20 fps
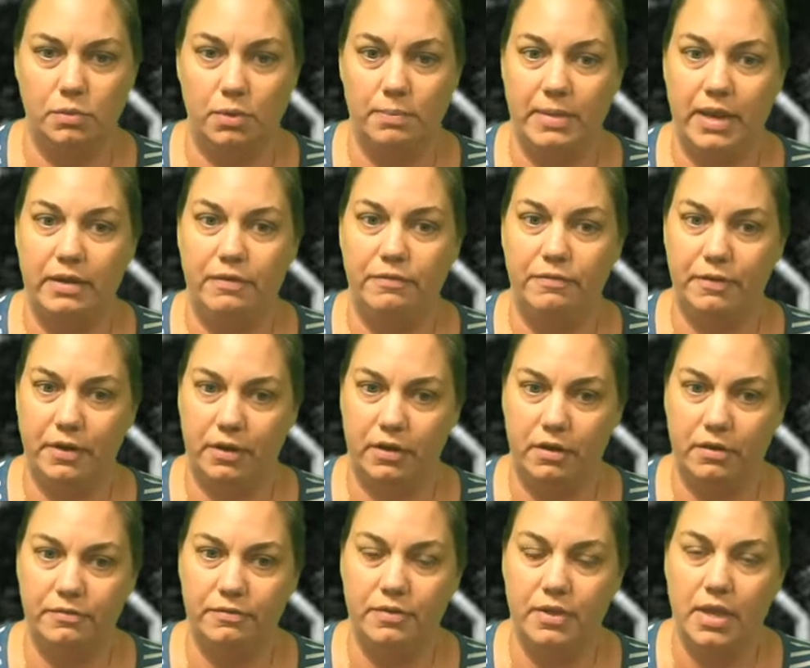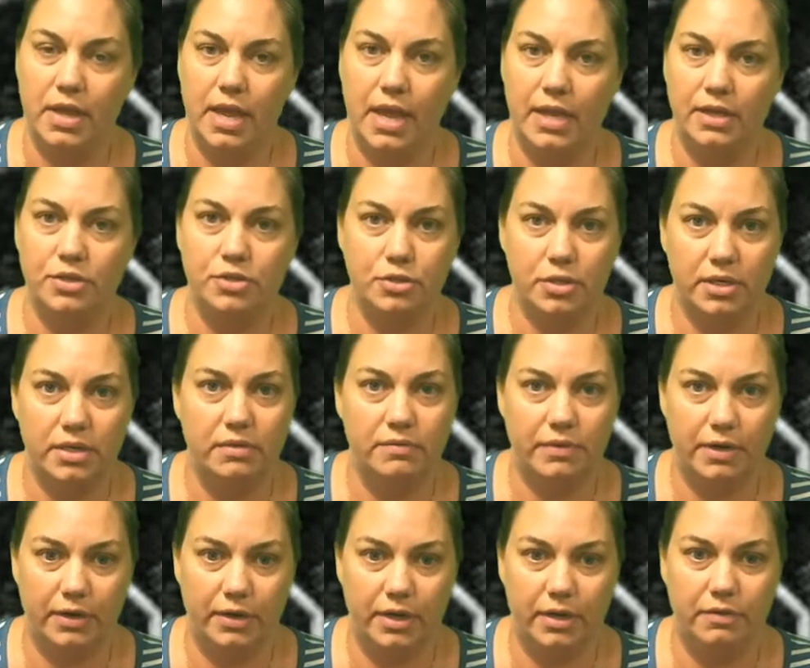were made fun of and treated
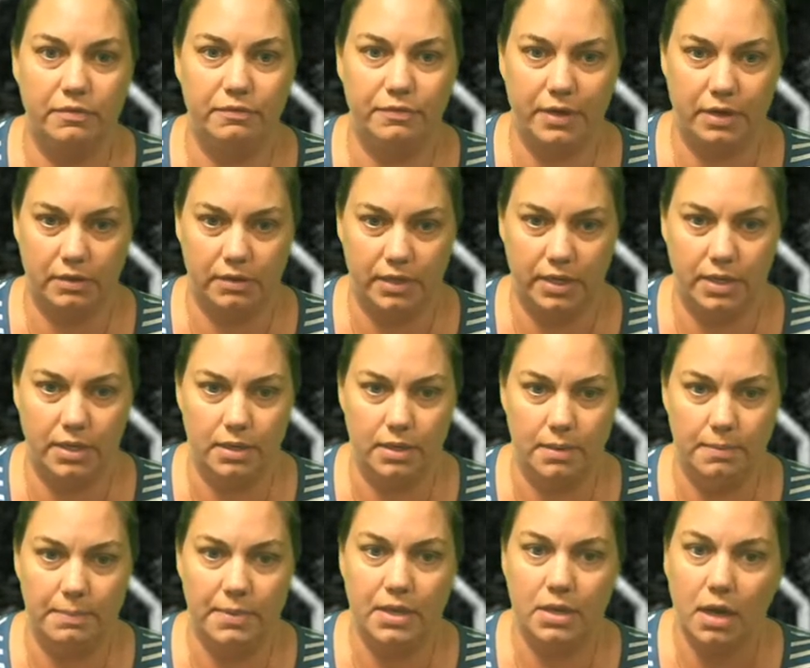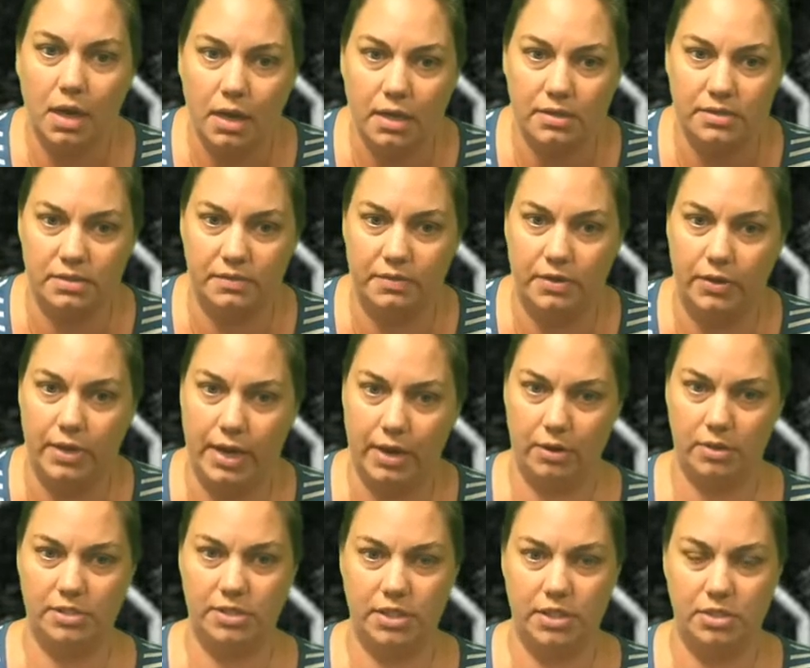very unfairly because of their
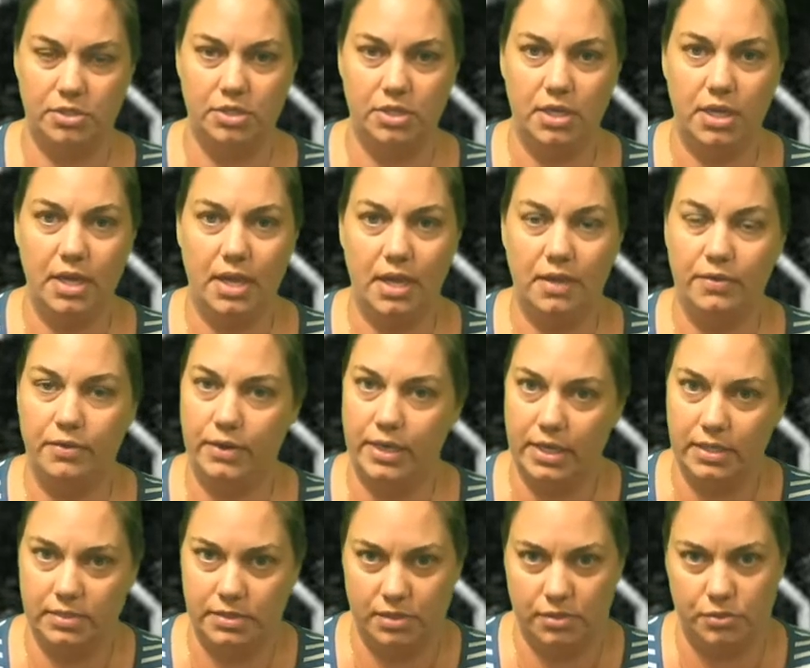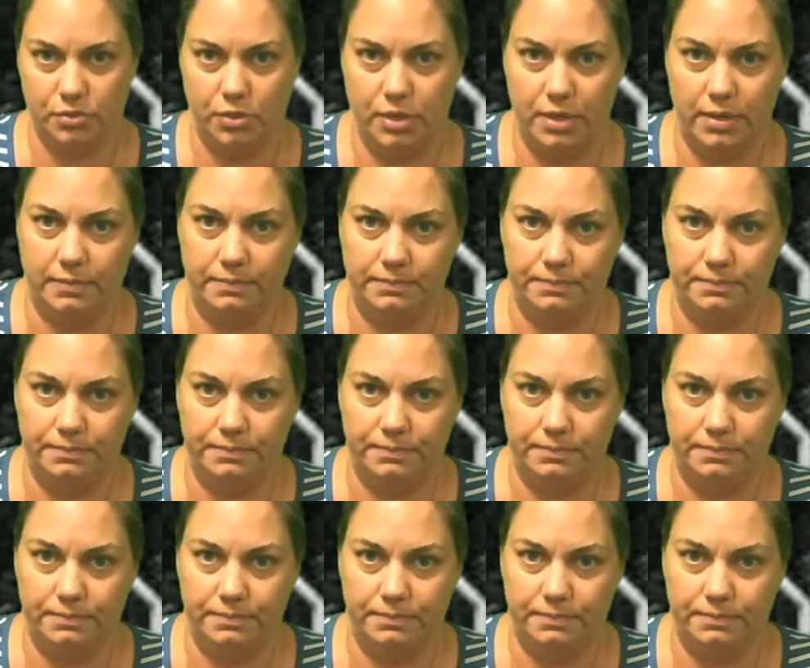heritage and their ancestry.